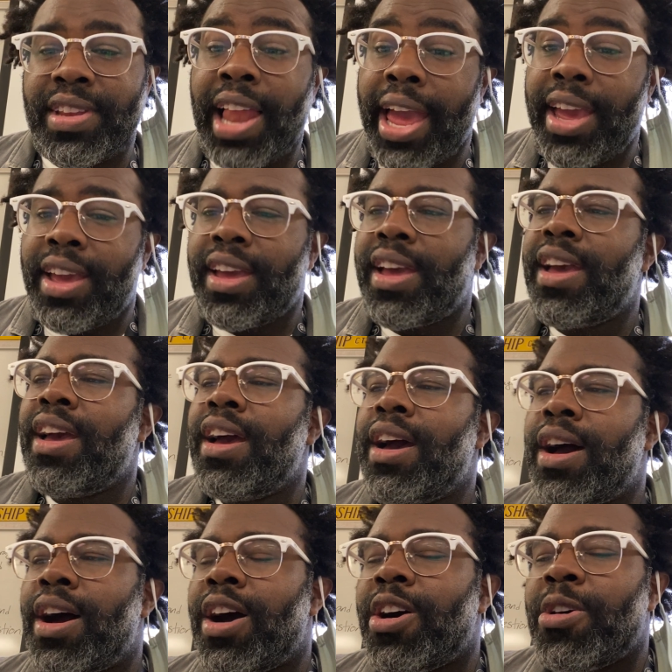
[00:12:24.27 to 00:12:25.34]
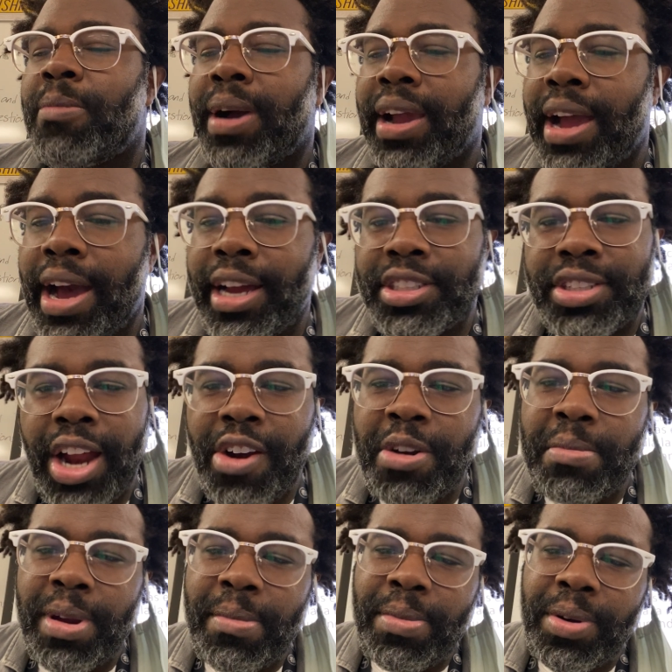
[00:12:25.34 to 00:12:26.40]
Like, oh my gosh, I
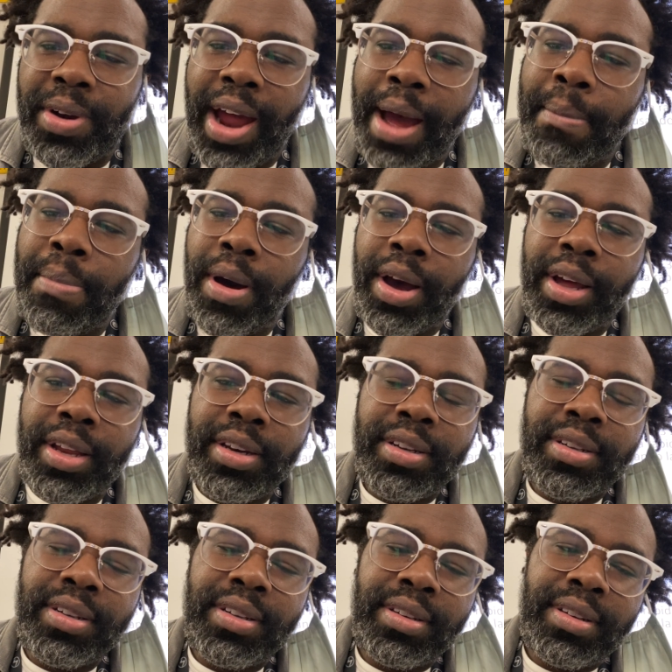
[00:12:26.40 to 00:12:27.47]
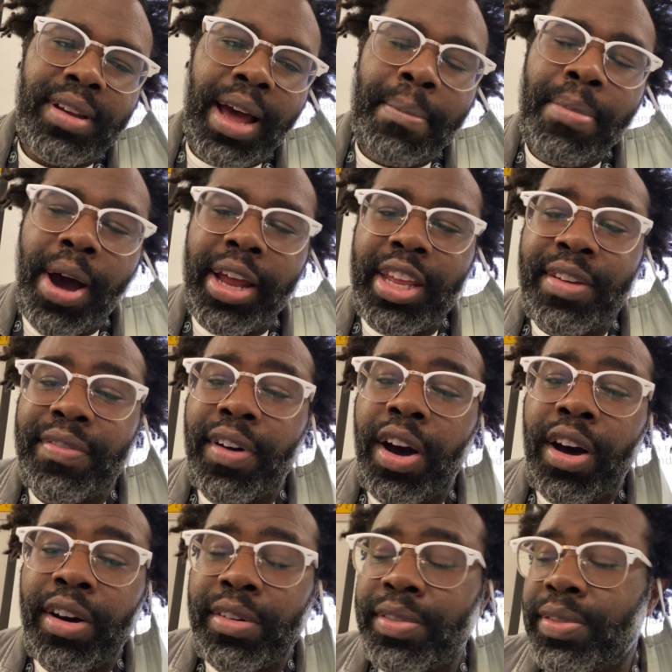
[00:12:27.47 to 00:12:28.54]
remember I bought
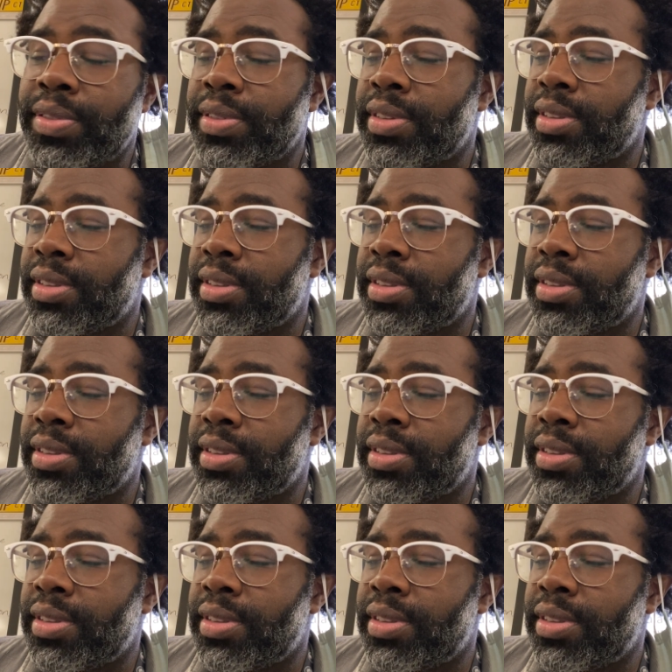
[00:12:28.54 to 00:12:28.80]
Evolve.